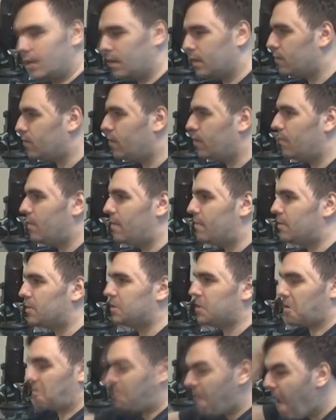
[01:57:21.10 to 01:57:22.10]
Yeah, the old man
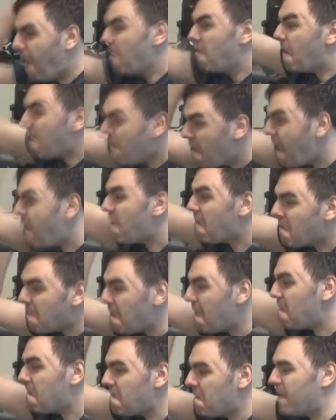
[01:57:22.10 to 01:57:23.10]
was like,
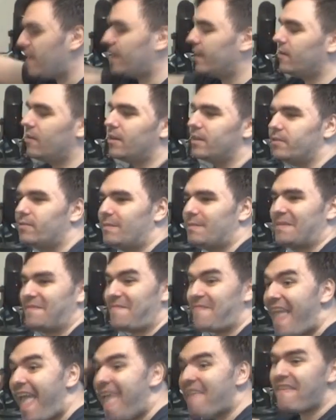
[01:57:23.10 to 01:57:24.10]
and all the women.